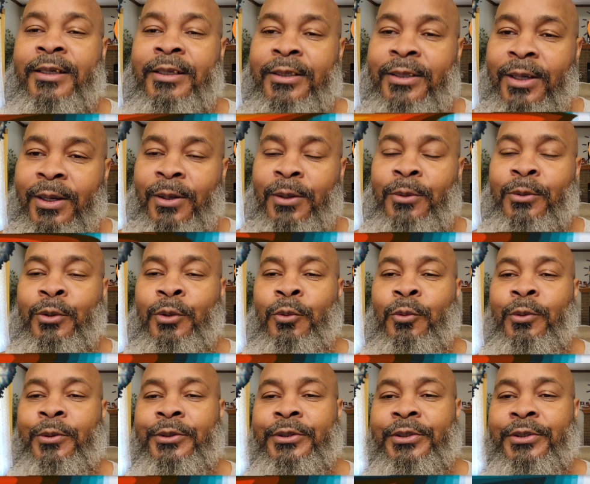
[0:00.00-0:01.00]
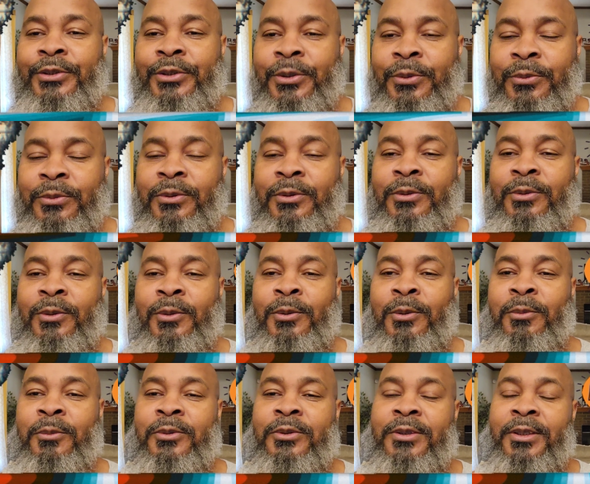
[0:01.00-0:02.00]
Y'all know what to do. You know
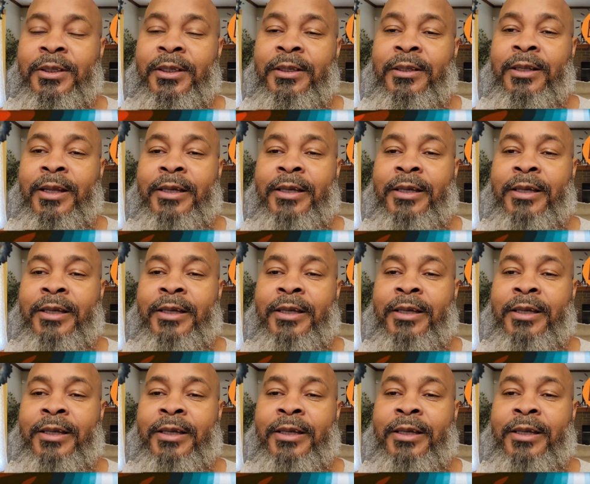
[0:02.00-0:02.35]
what I'm saying?